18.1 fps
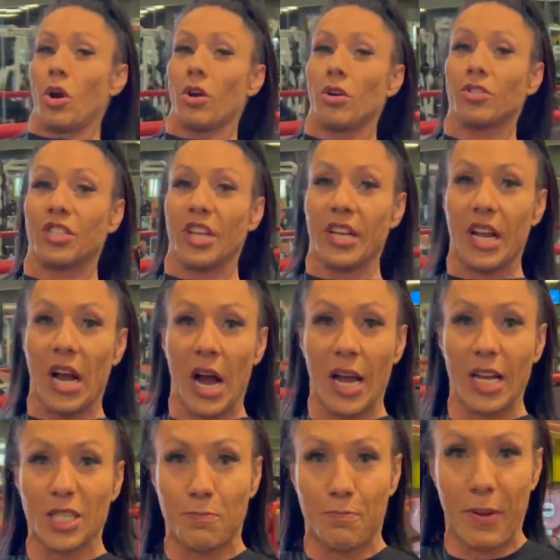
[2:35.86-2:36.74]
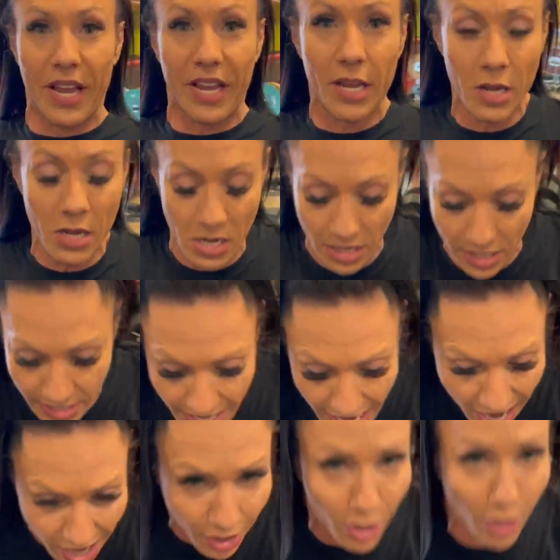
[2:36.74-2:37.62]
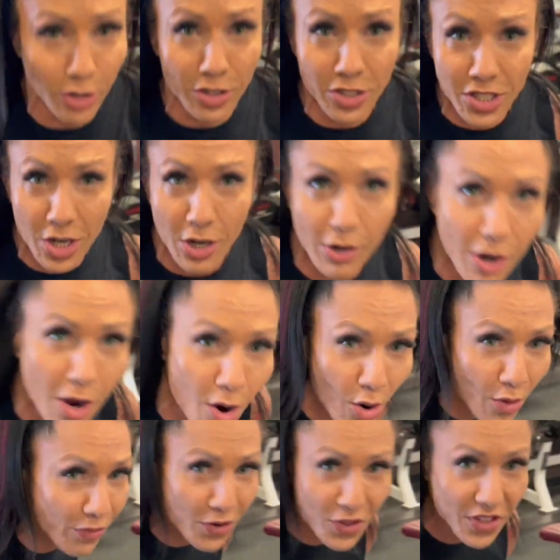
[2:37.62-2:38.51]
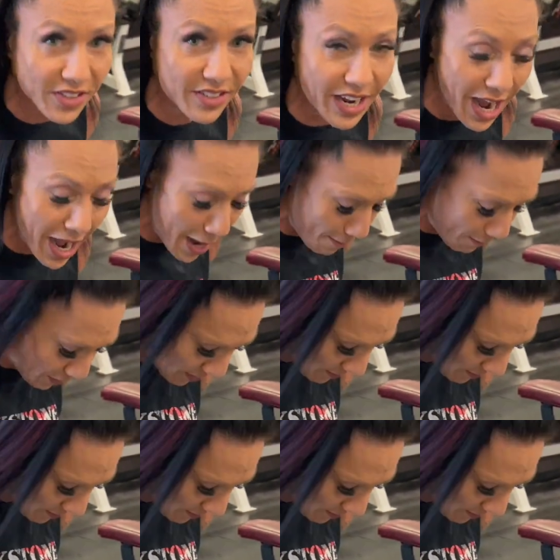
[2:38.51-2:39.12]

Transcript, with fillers: girls and guys, big knockers are over the top.